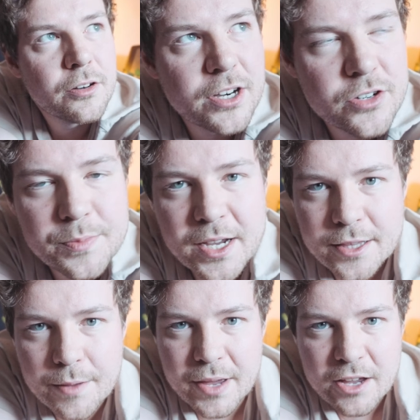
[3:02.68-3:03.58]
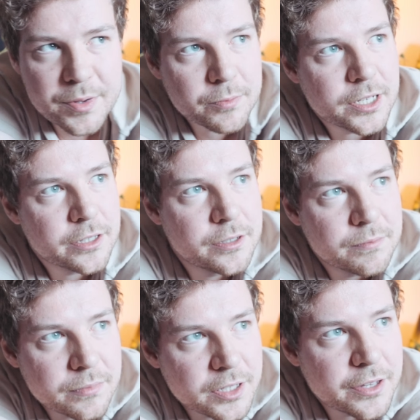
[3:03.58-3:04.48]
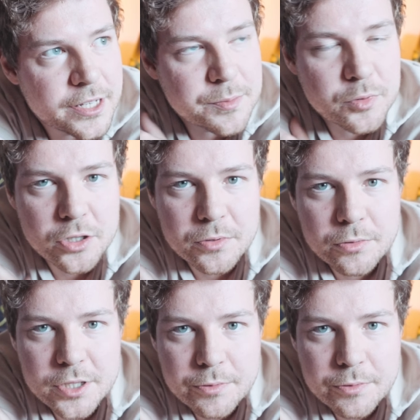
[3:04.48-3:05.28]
In retrospect, that may have been one of the, the things that pushed him towards